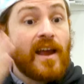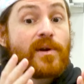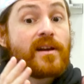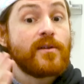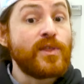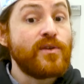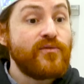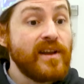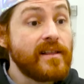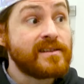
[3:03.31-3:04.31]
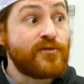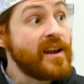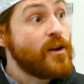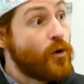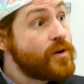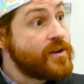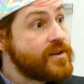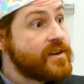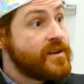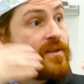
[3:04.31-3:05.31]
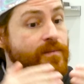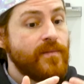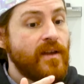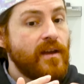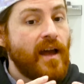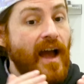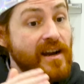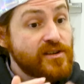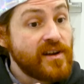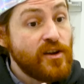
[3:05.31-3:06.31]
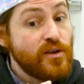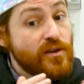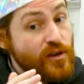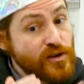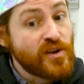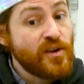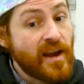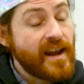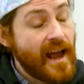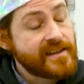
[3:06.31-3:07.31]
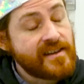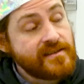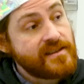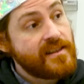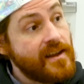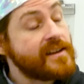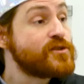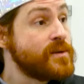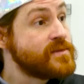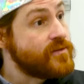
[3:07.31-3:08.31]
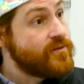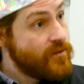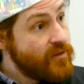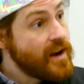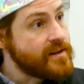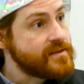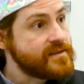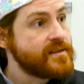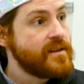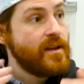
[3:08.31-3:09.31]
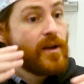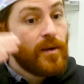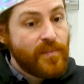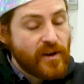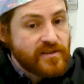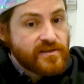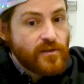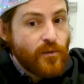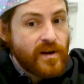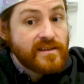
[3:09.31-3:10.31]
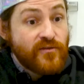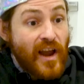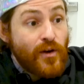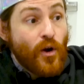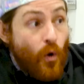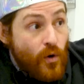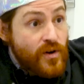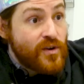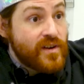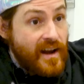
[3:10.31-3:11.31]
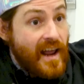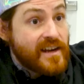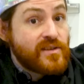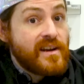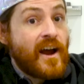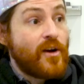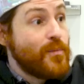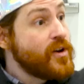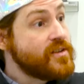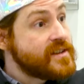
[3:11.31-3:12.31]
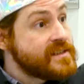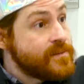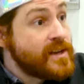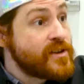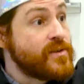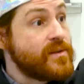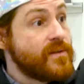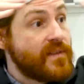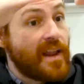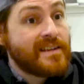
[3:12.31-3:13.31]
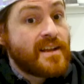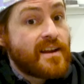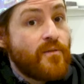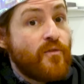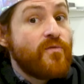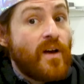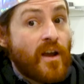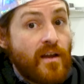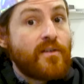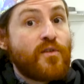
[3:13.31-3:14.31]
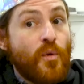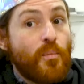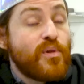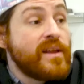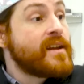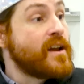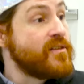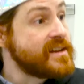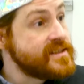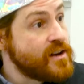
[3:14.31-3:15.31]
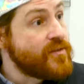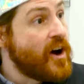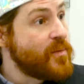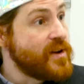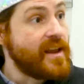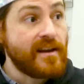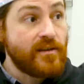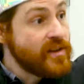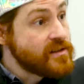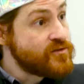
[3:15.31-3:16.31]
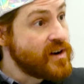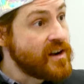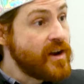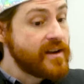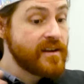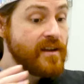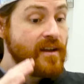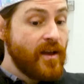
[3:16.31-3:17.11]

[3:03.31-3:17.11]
like, yeah, when the field is really ordered, actually, usually you can access the extremes of valence, because when it's very ordered and actually harmonious and symmetrical, that is like a complete kind of like state of harmony, and it feels really great.